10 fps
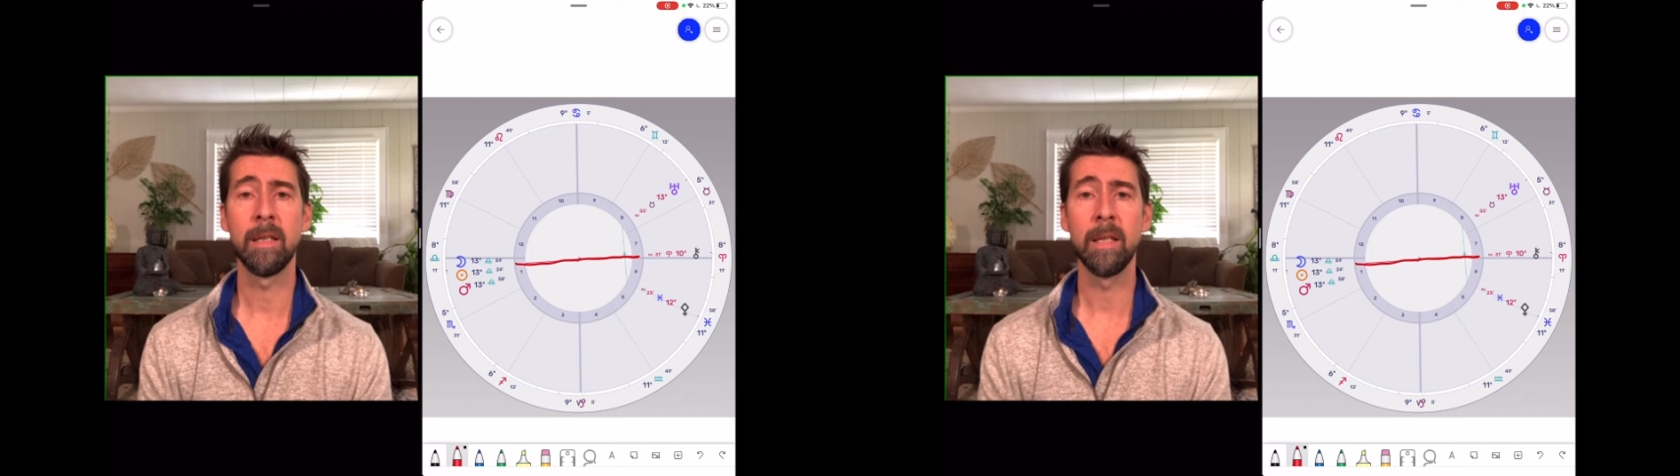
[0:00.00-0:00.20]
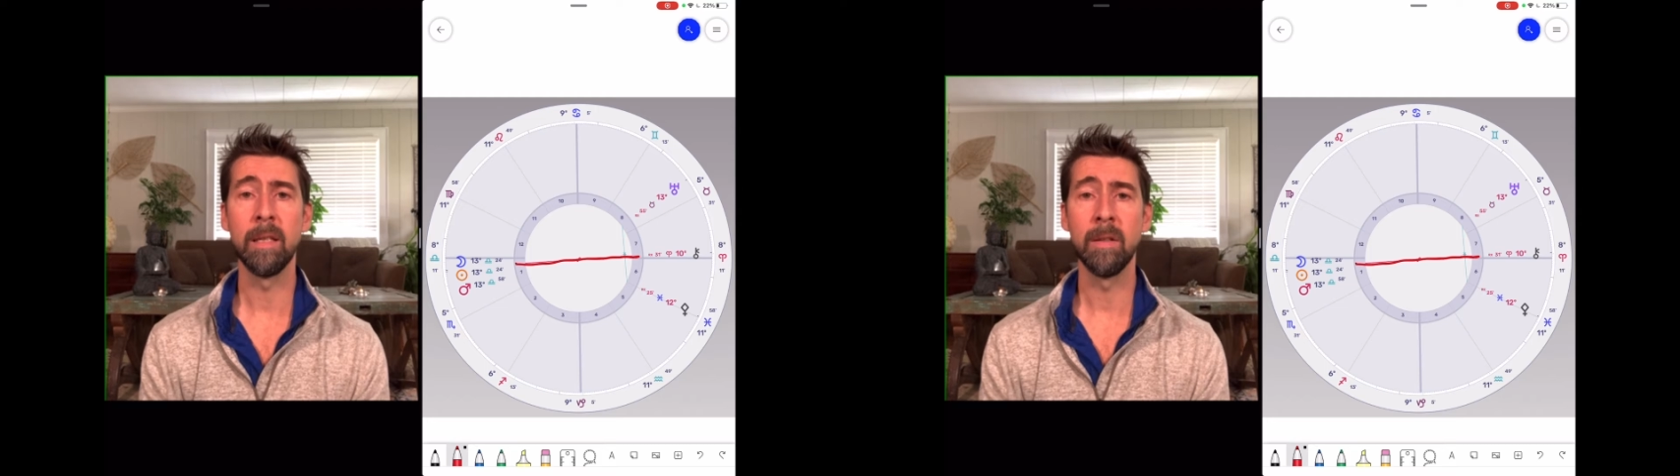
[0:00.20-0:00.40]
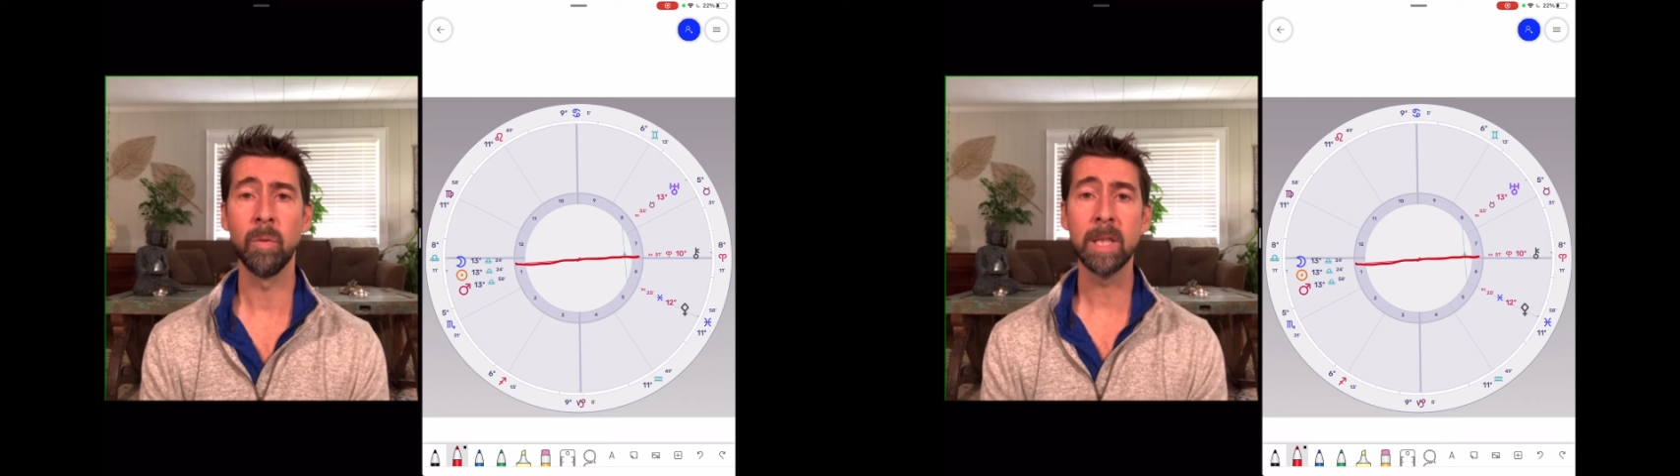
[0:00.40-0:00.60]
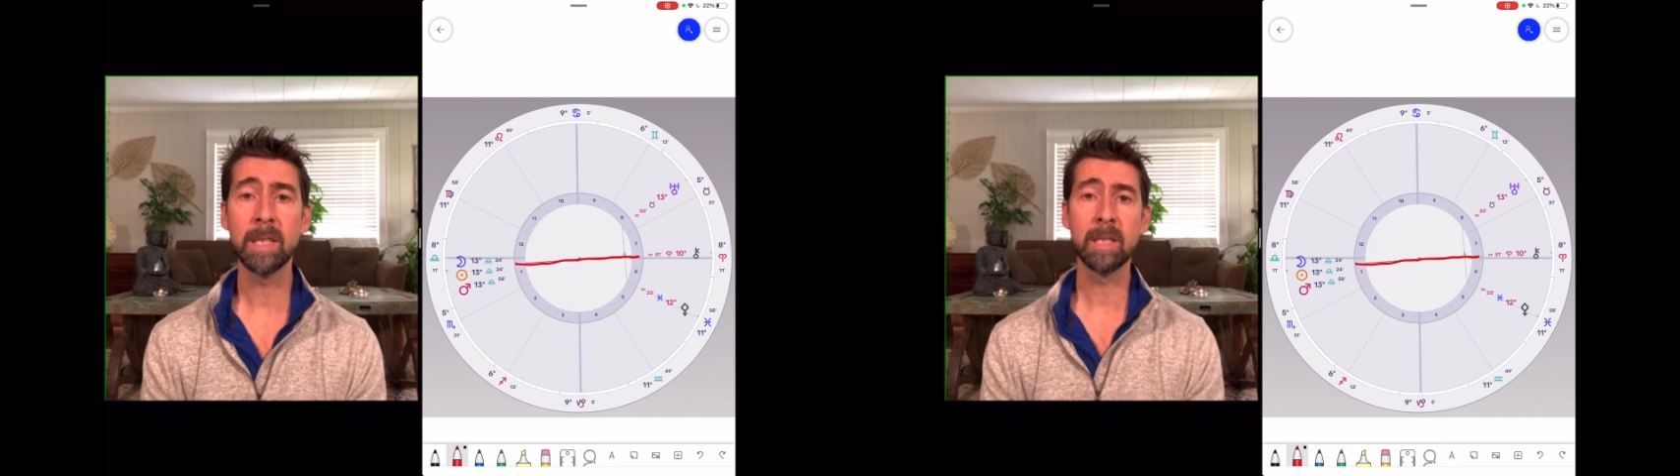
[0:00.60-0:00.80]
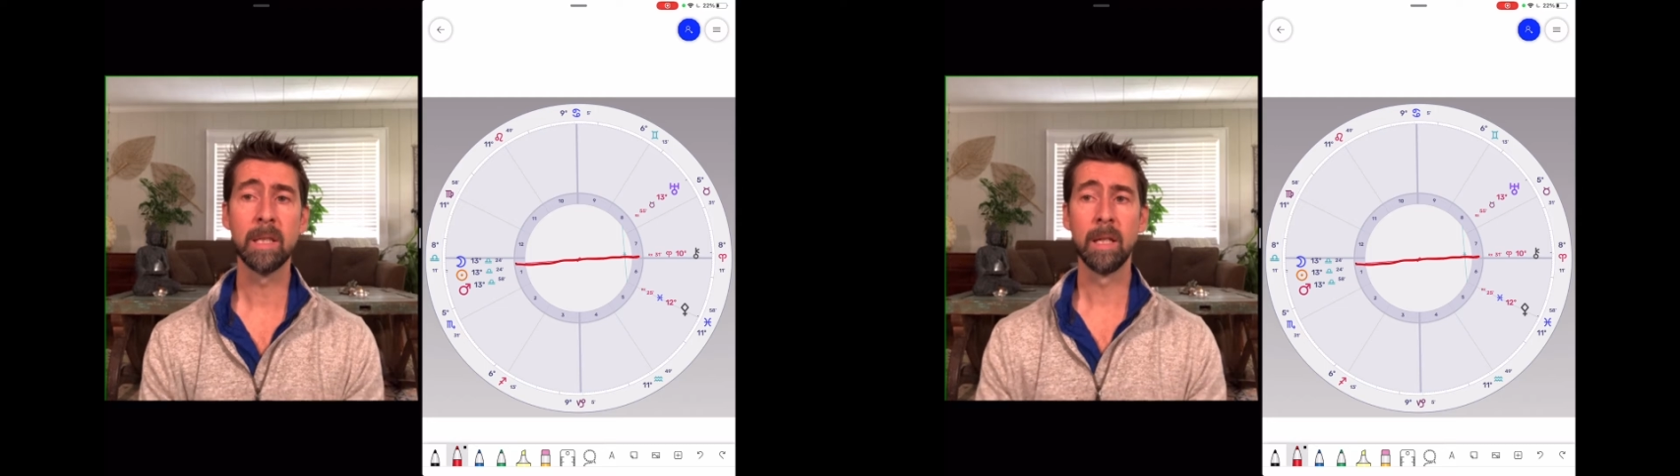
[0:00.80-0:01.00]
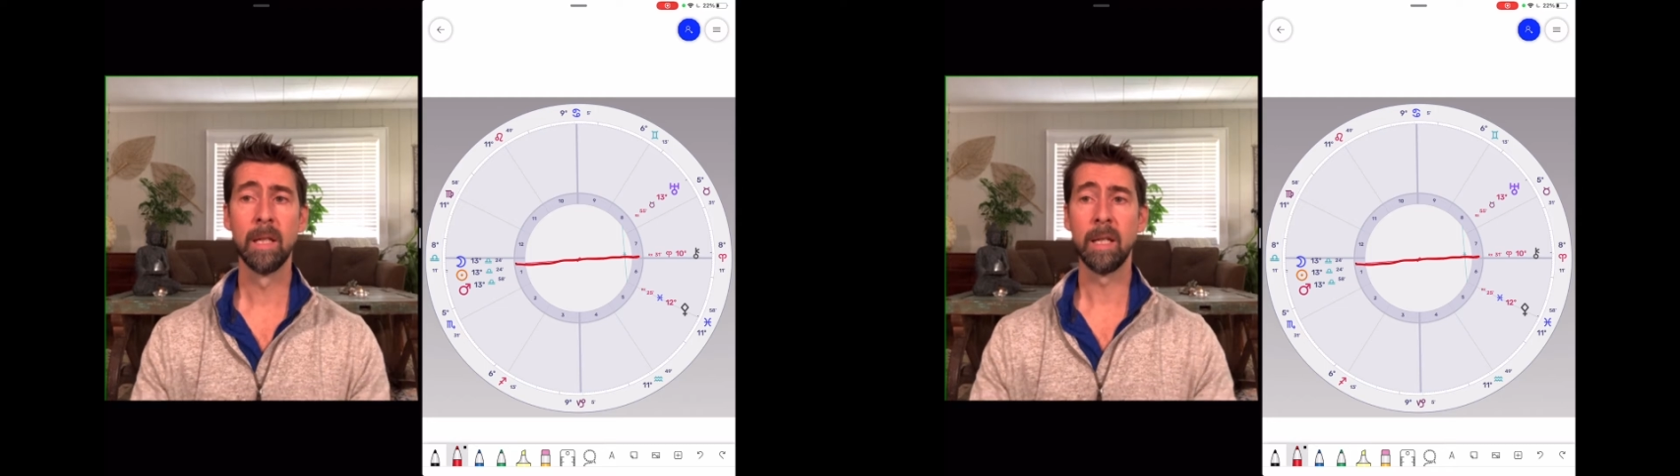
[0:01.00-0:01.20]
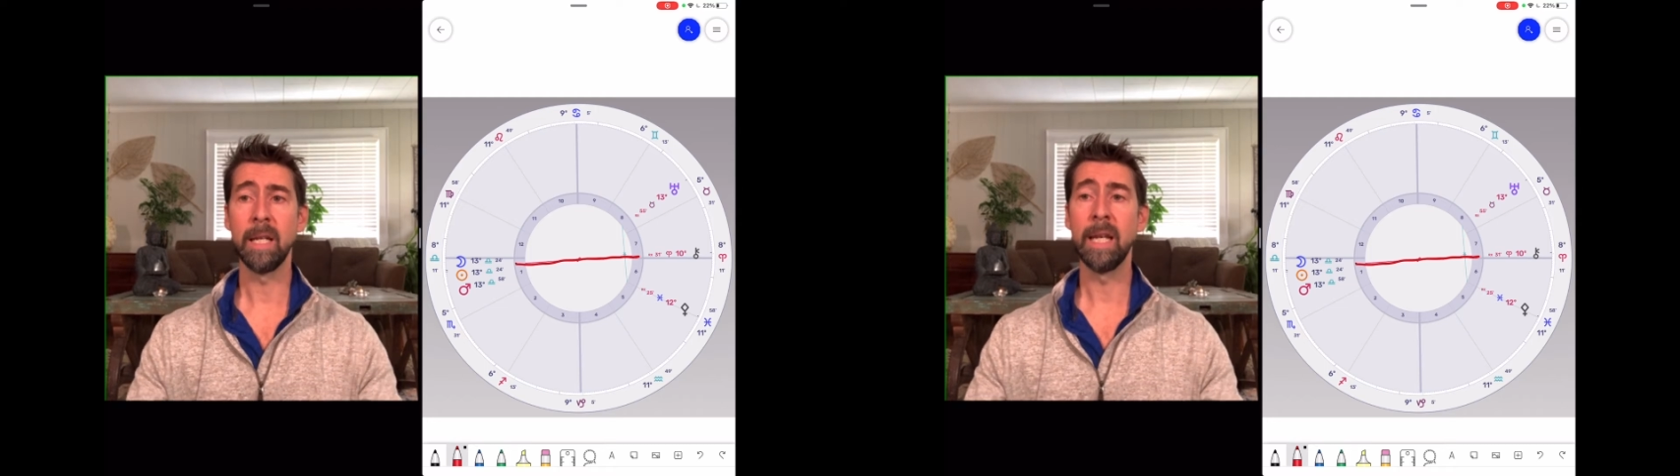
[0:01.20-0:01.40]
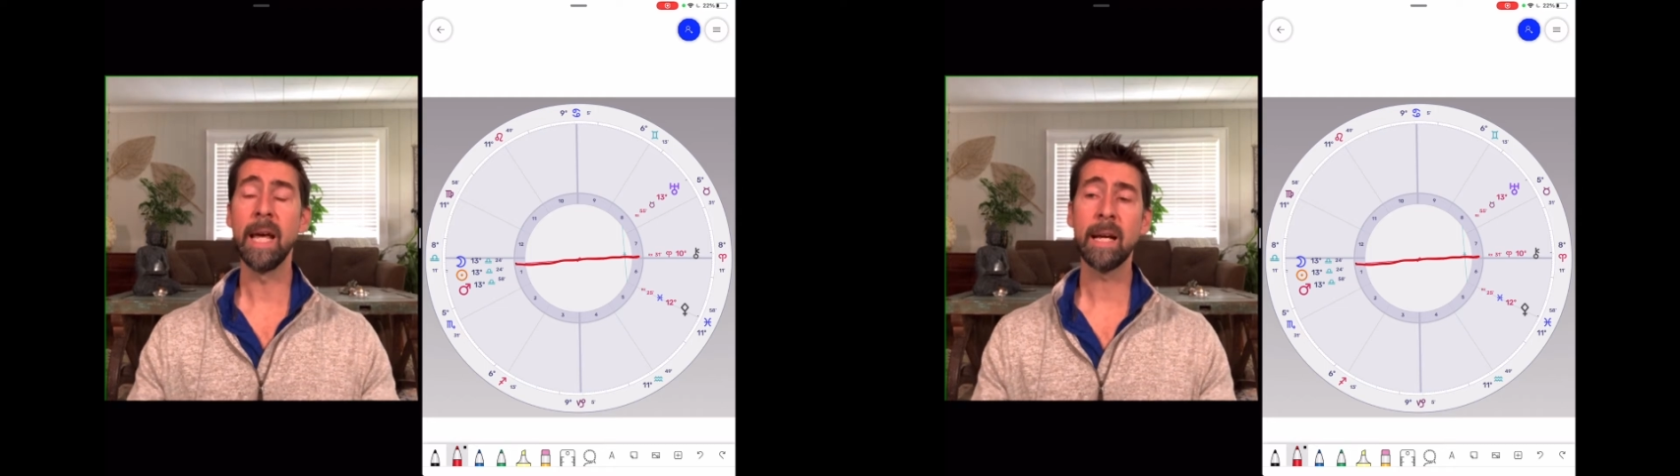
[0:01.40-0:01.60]
and what's
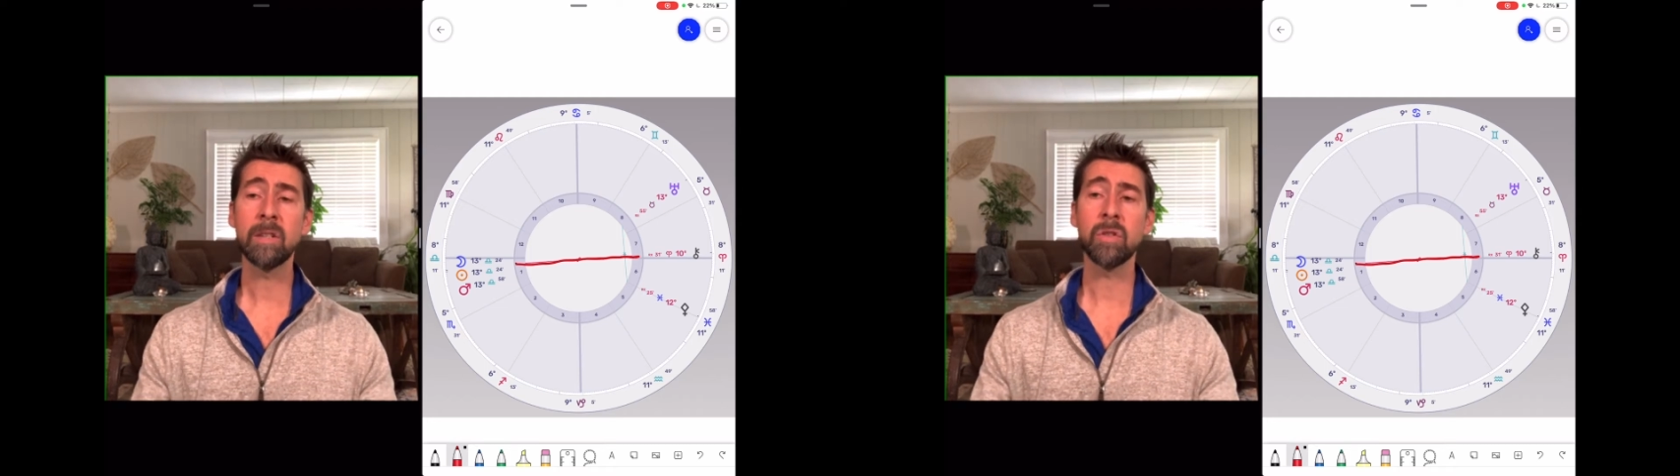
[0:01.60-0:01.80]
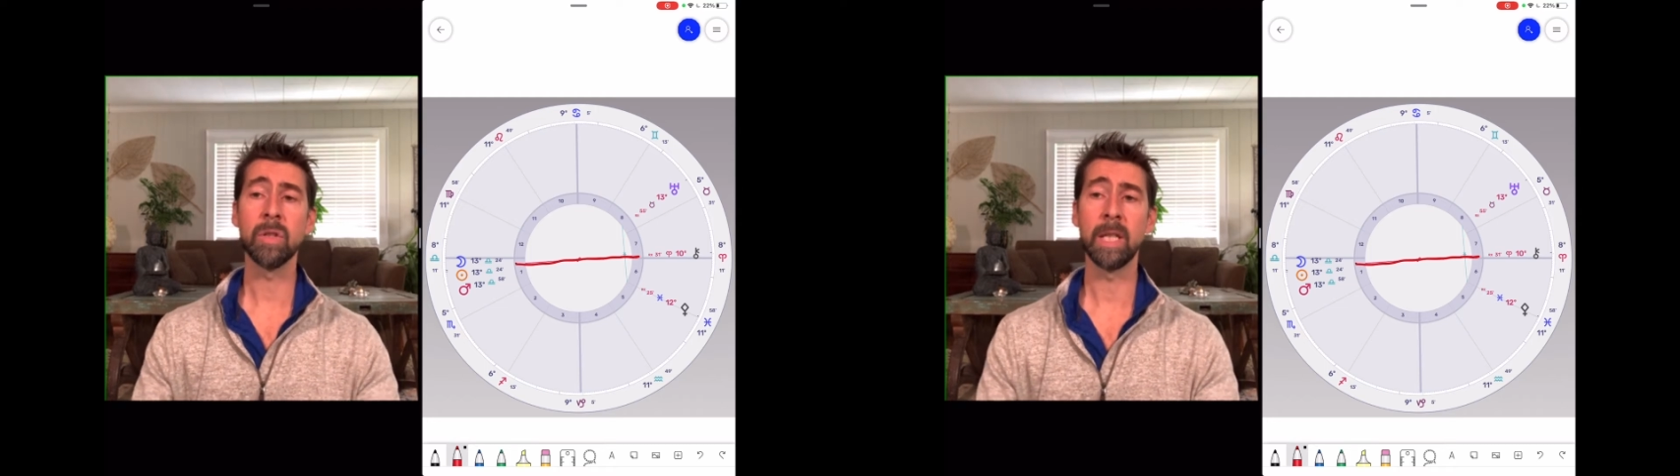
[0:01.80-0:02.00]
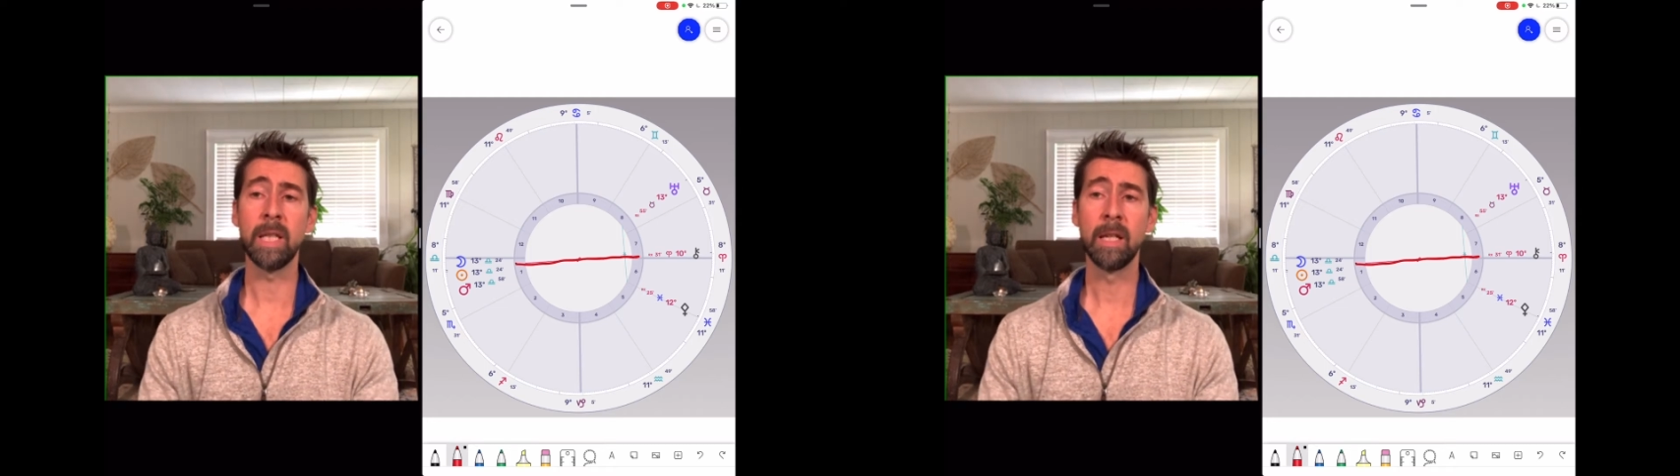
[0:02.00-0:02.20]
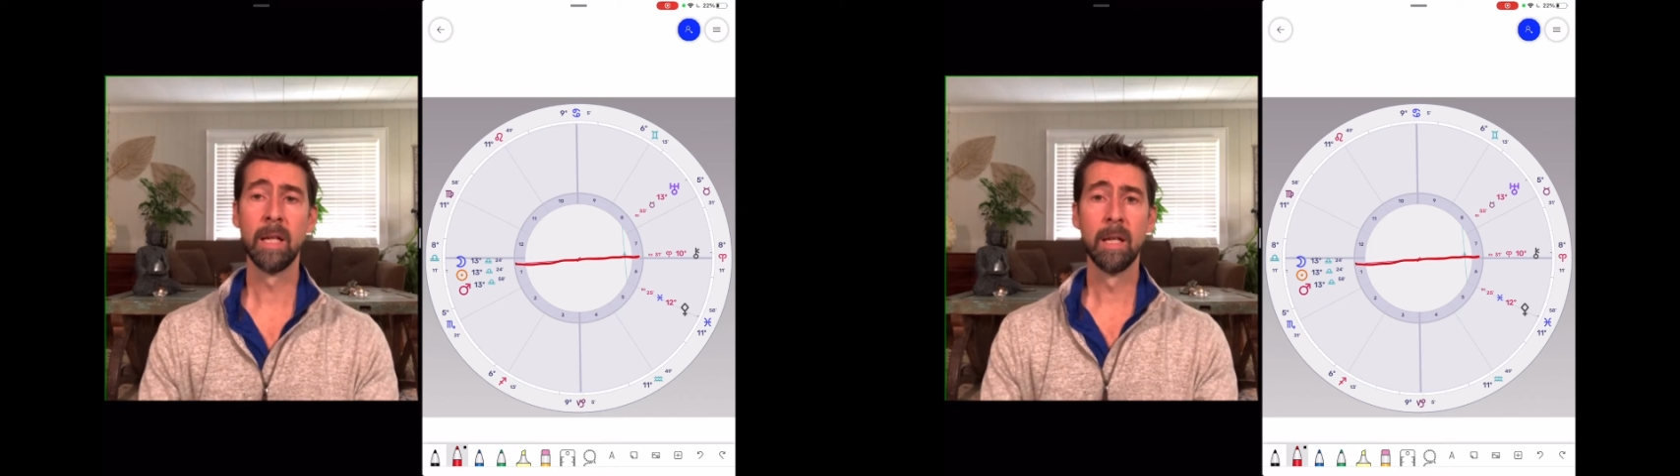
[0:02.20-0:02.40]
naturally